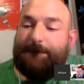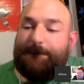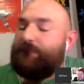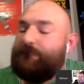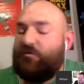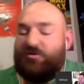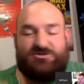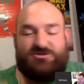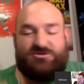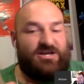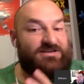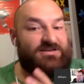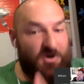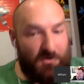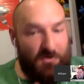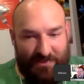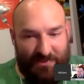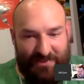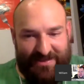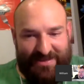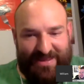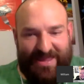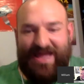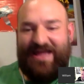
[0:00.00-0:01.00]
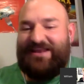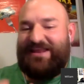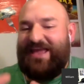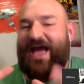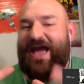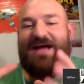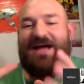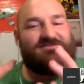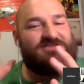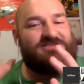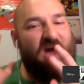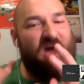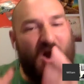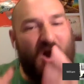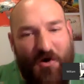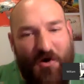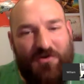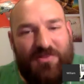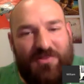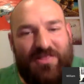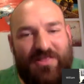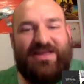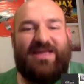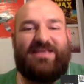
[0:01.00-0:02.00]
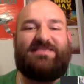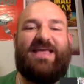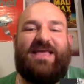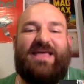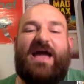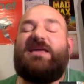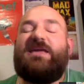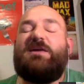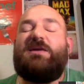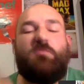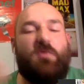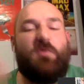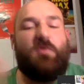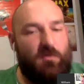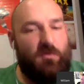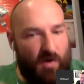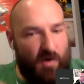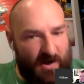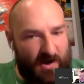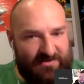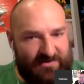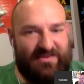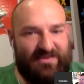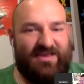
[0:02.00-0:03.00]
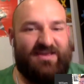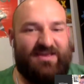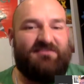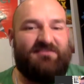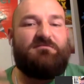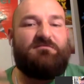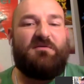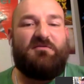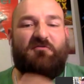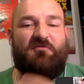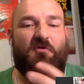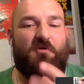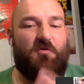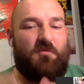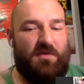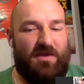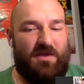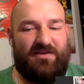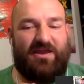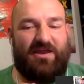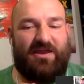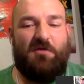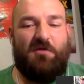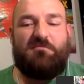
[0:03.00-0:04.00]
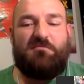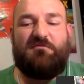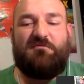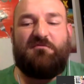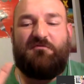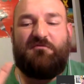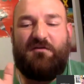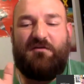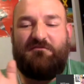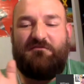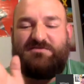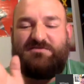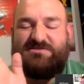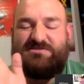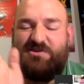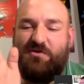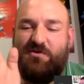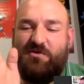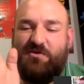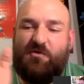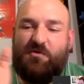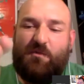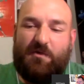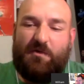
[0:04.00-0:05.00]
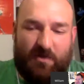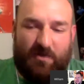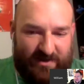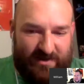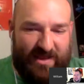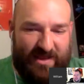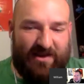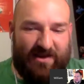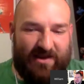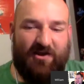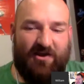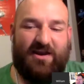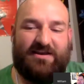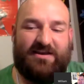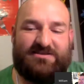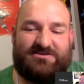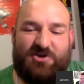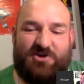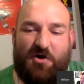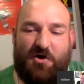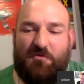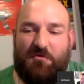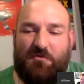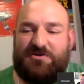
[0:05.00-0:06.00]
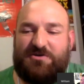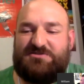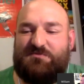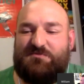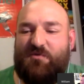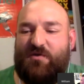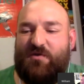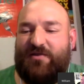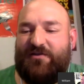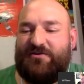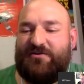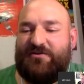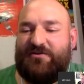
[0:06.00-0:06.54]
Which I totally get. Yeah, totally get that. He wanted to leave before we, so that we wouldn't hit on any Star Wars spoilers.